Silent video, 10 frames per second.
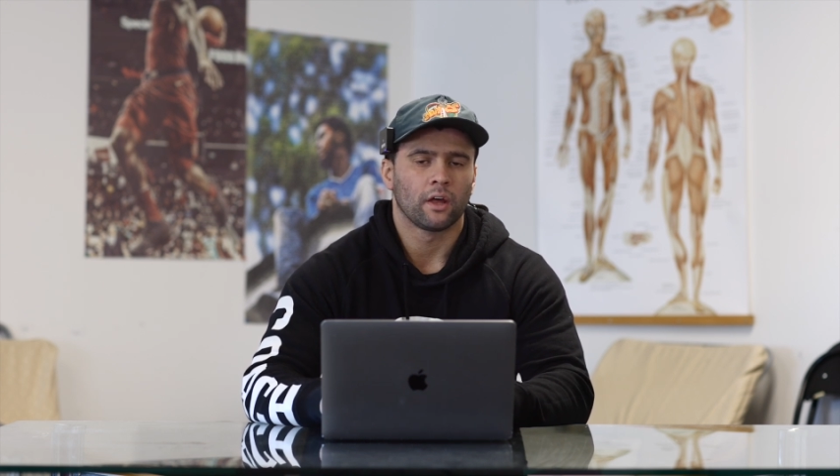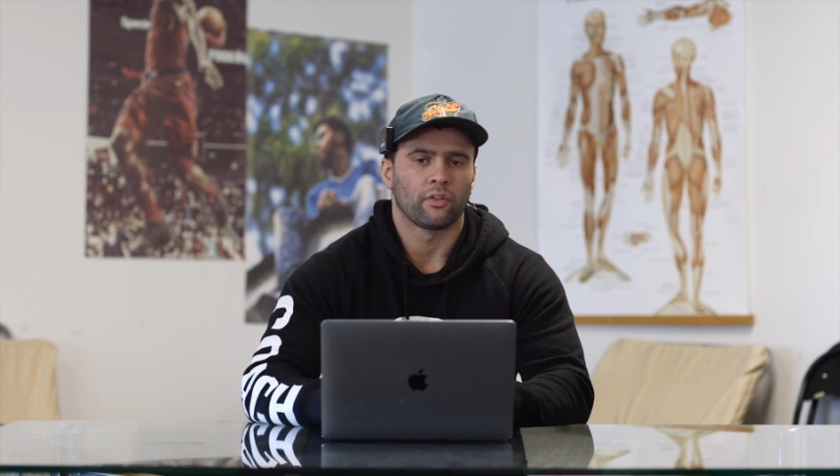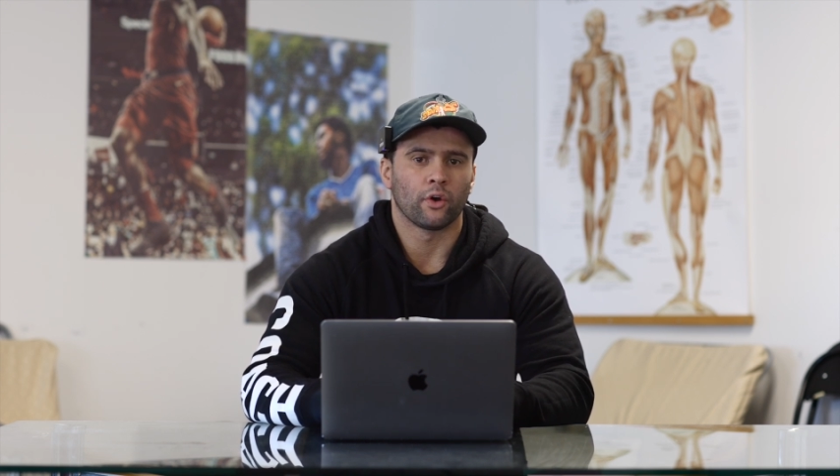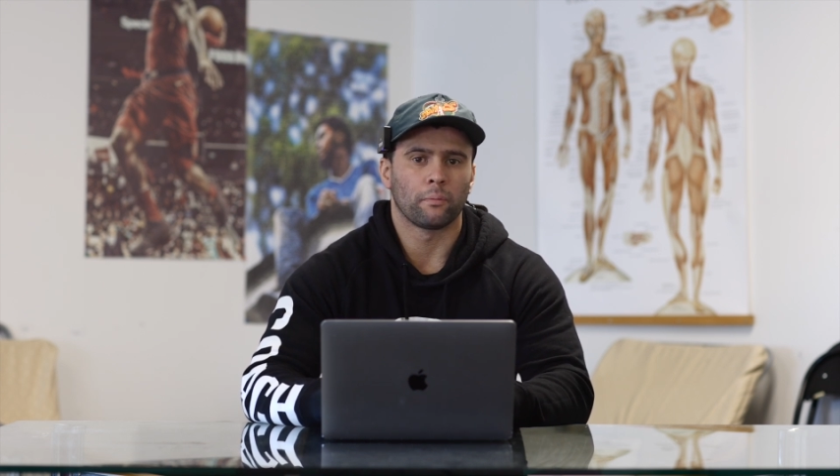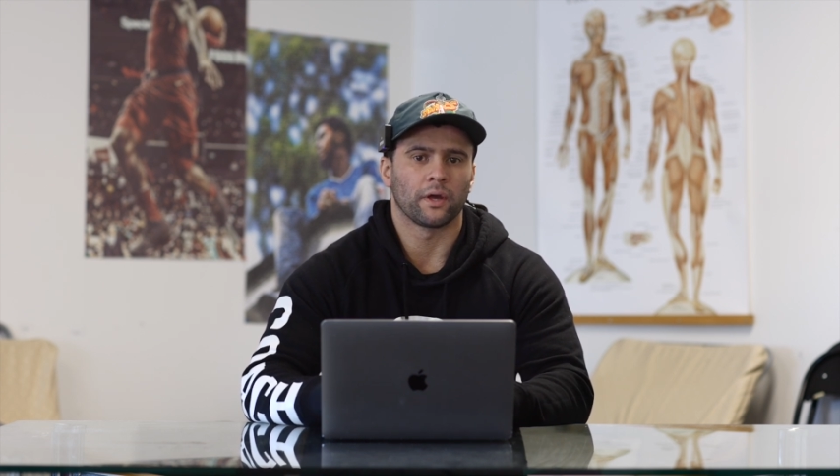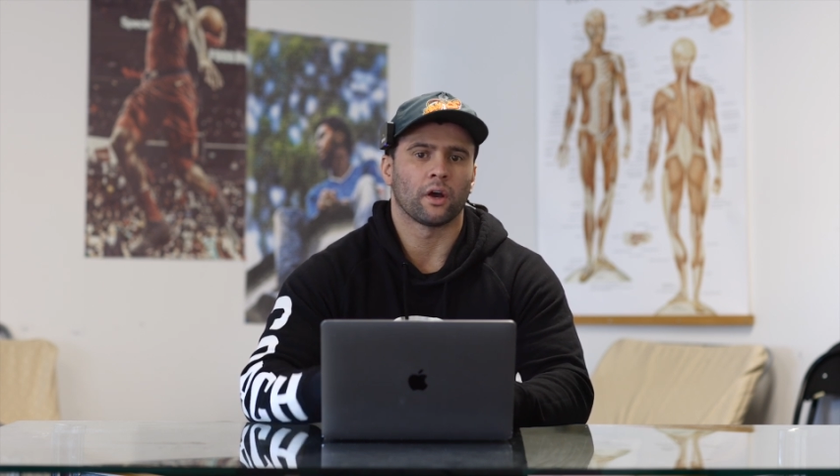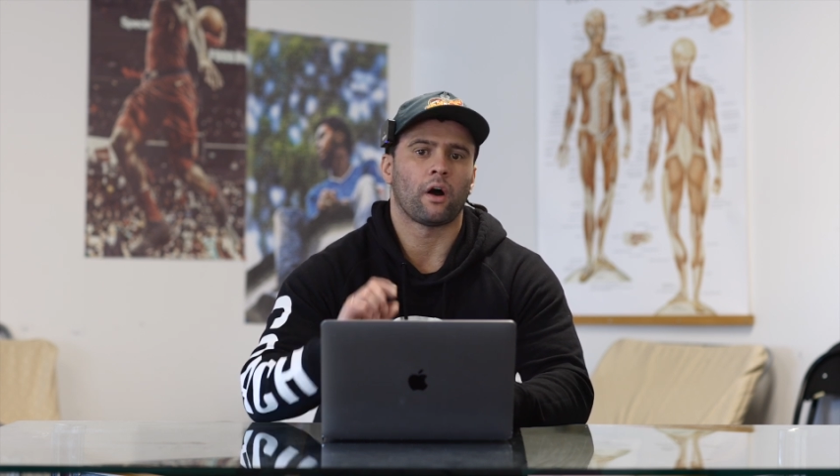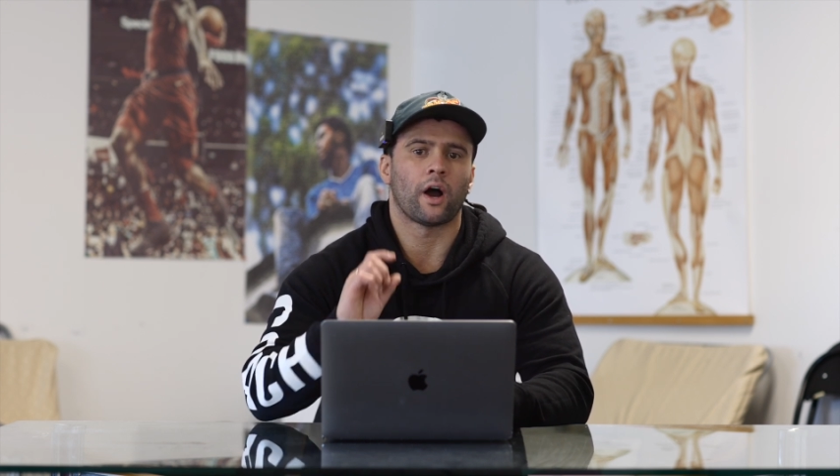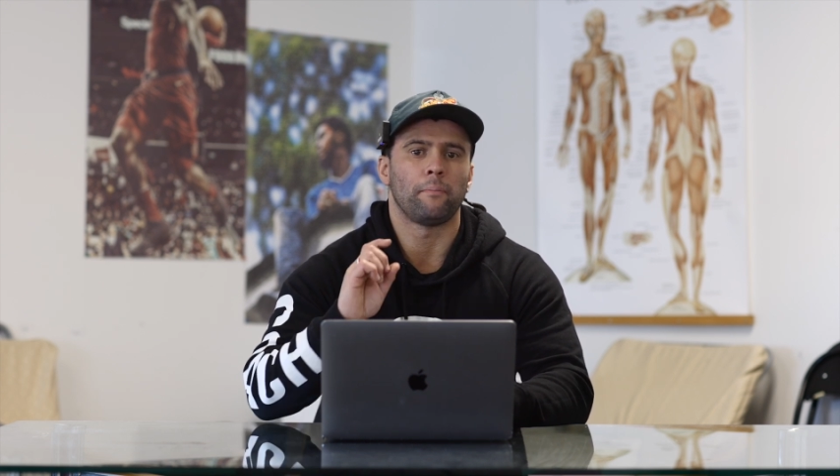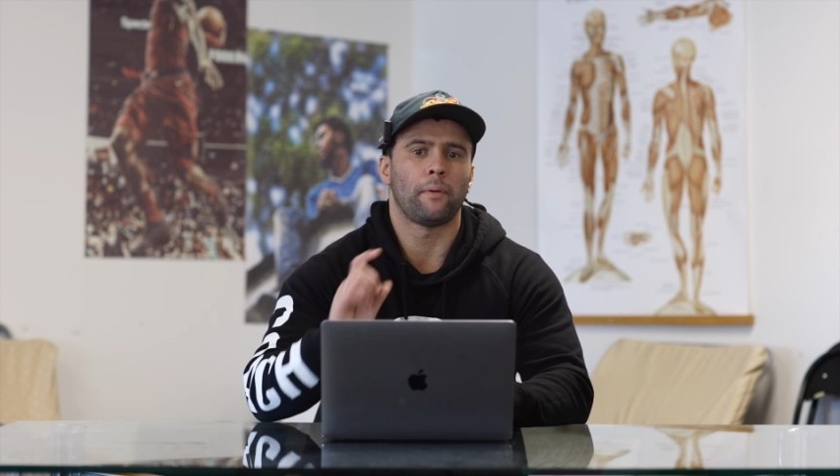There'll be a
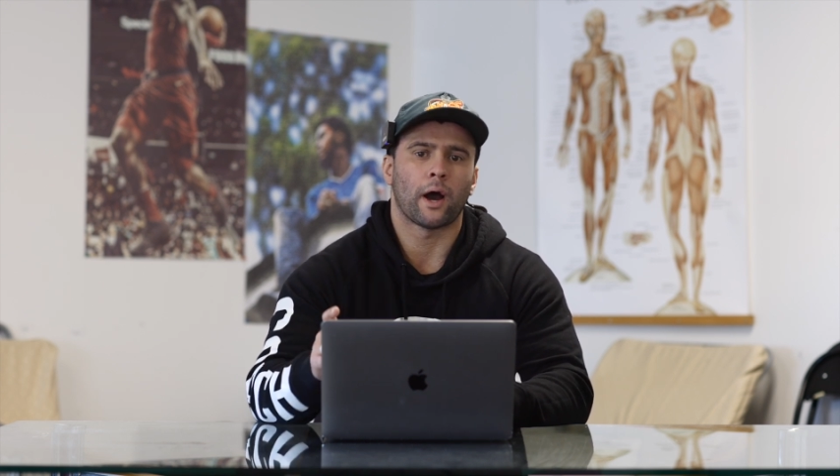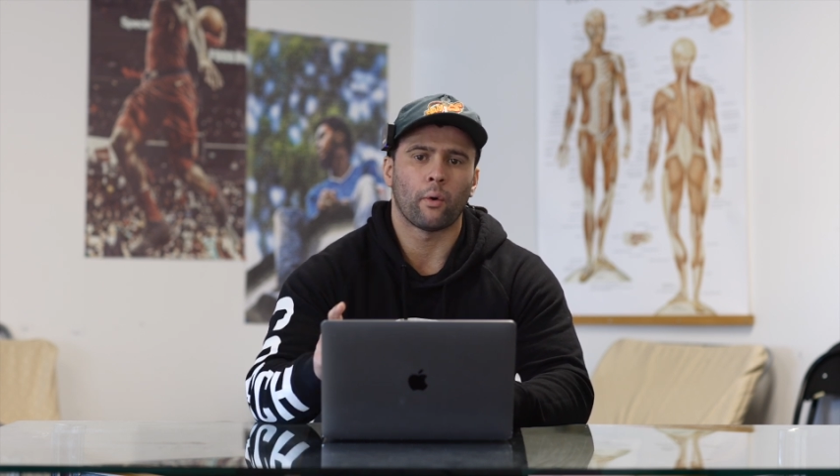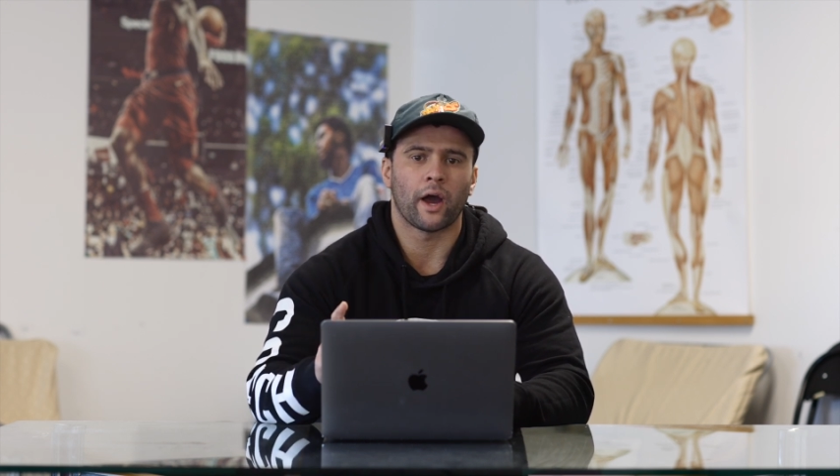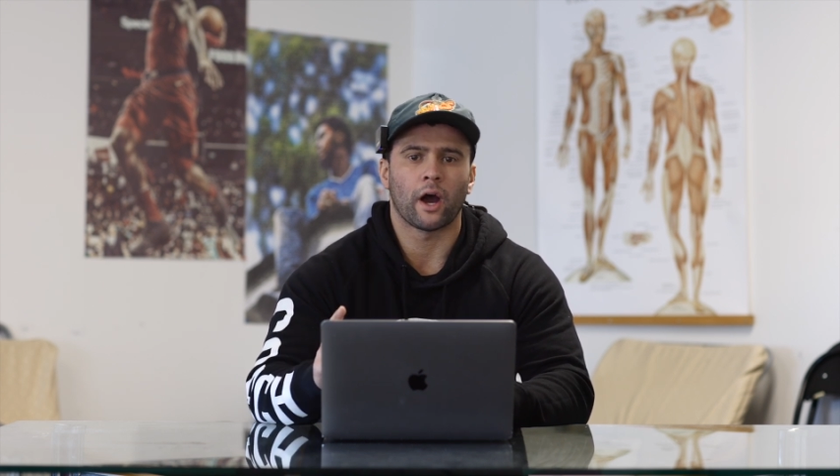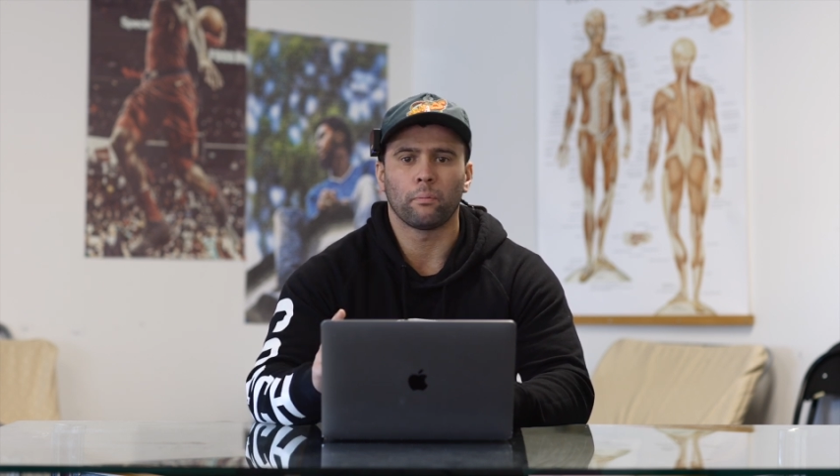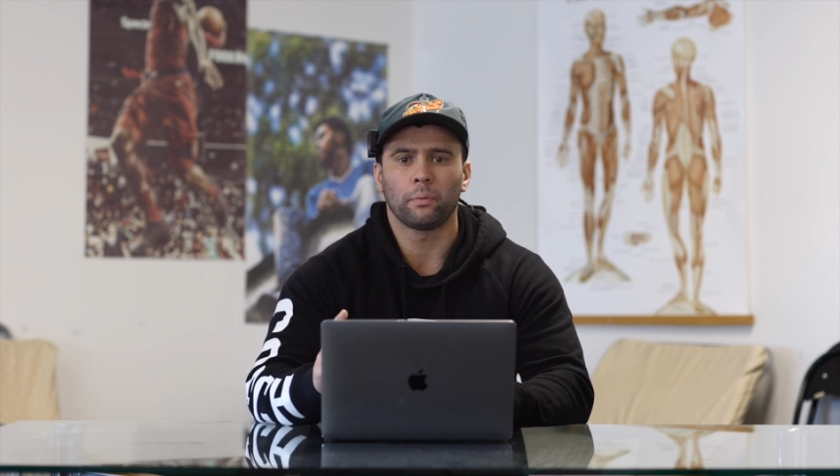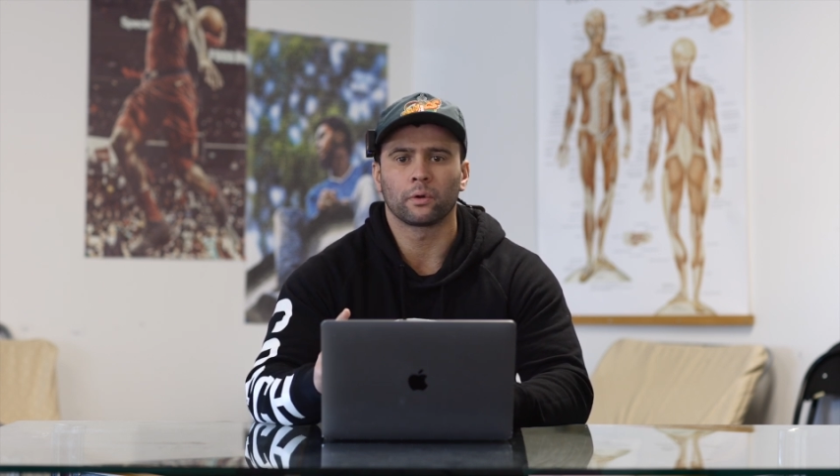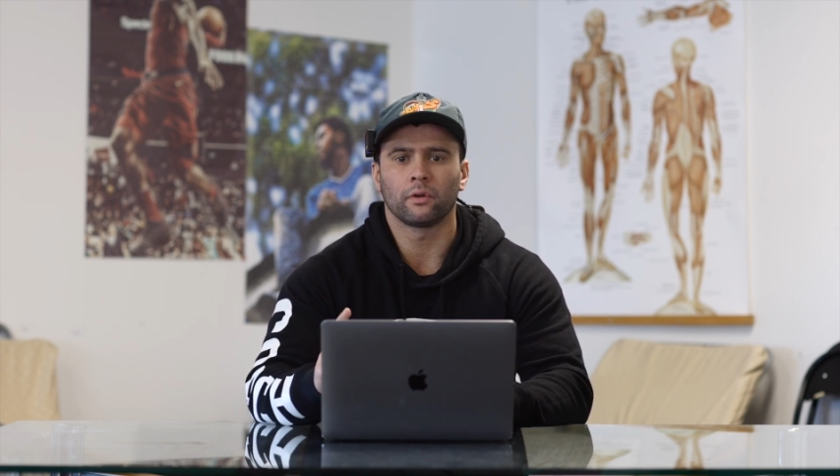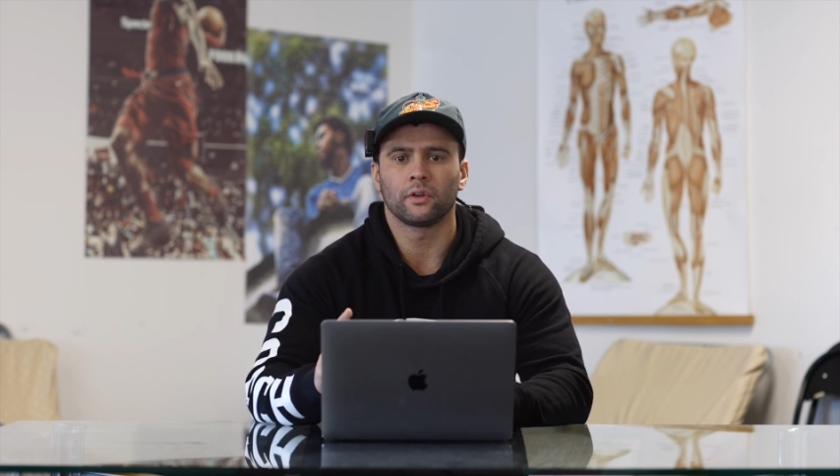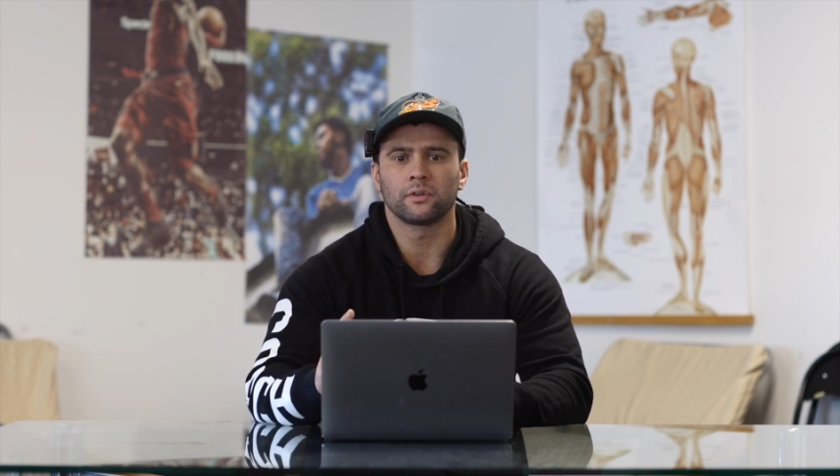high power
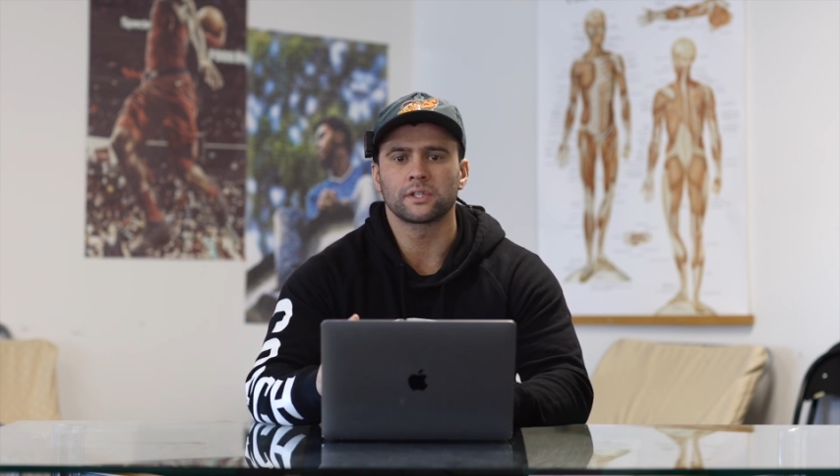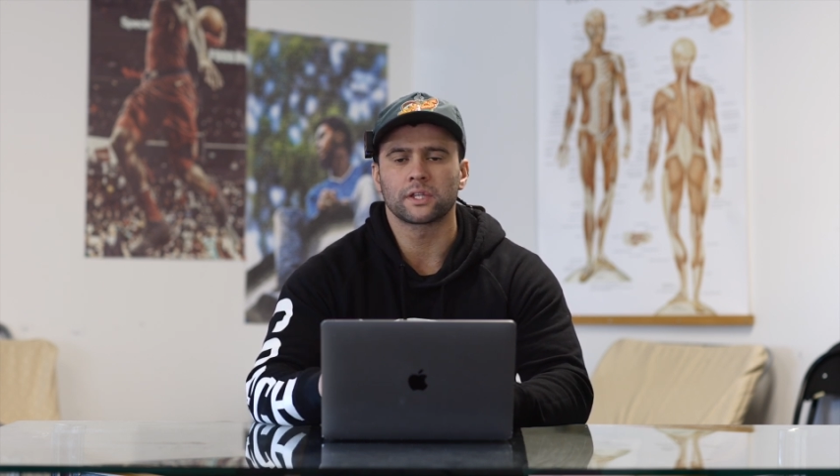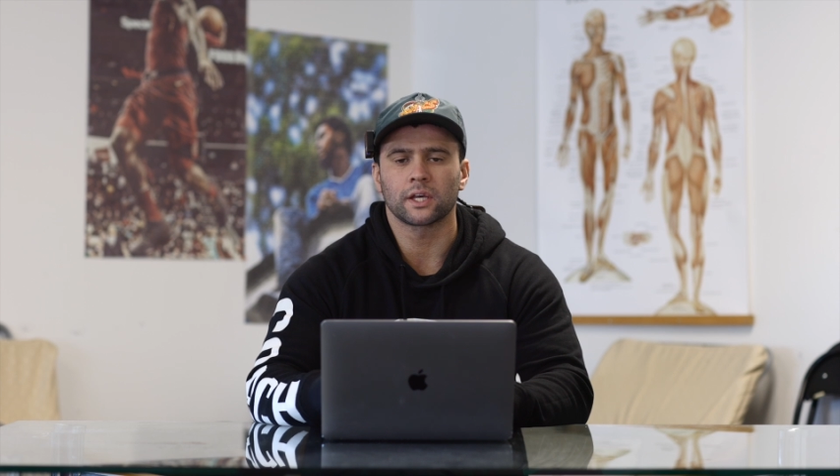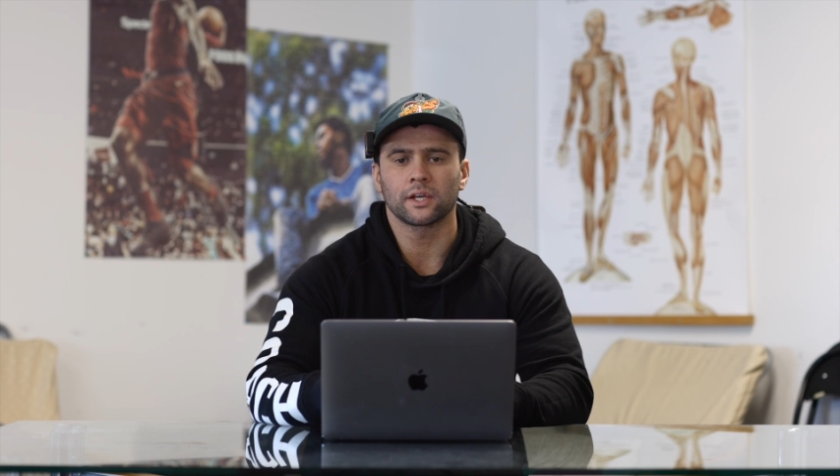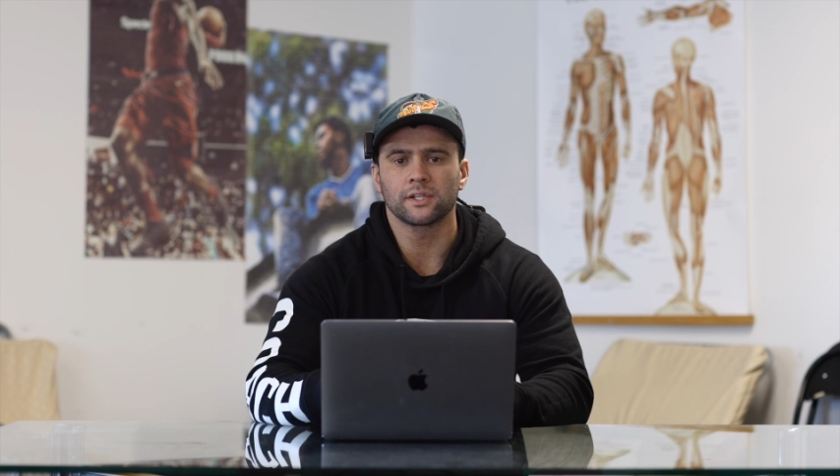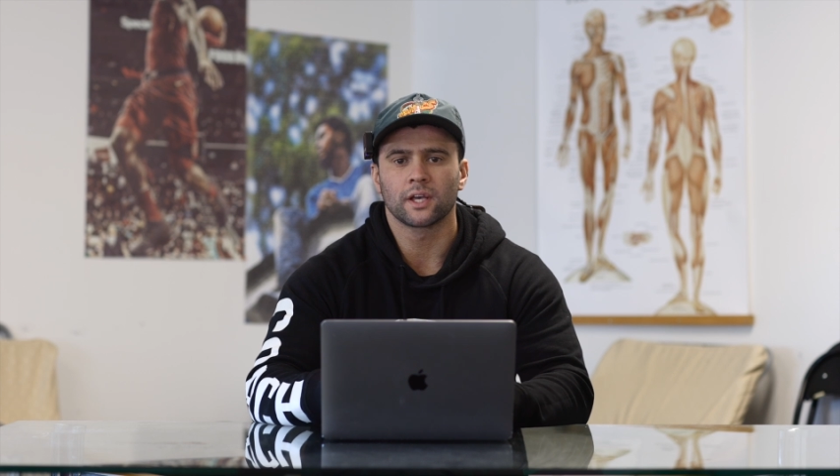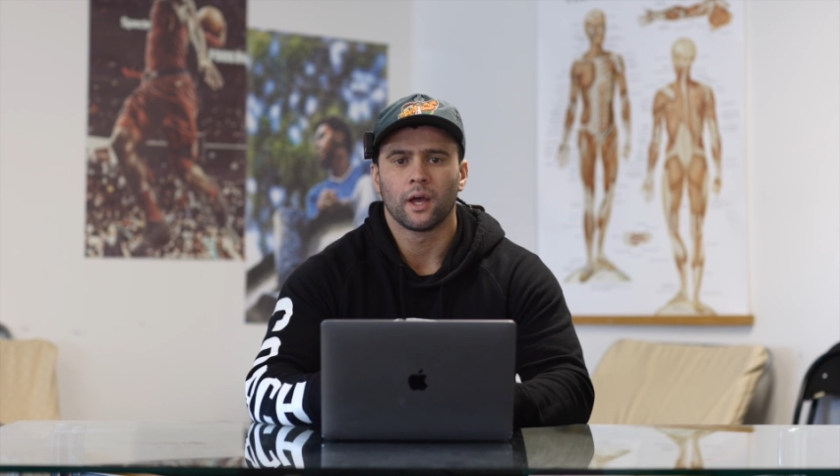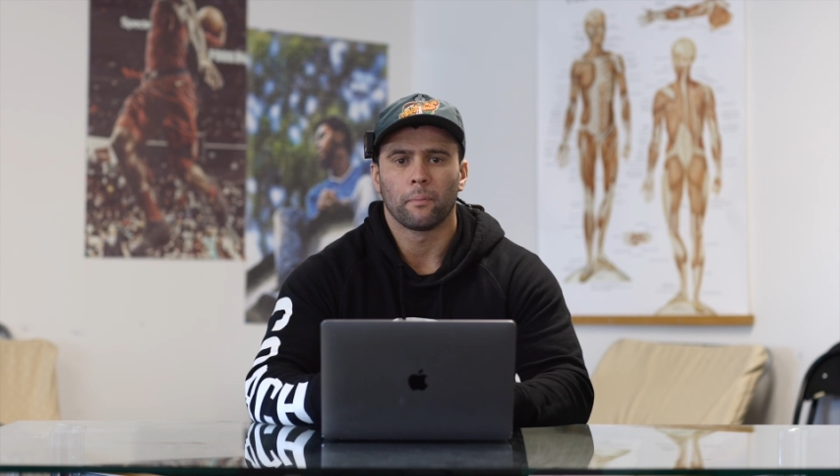output on those things,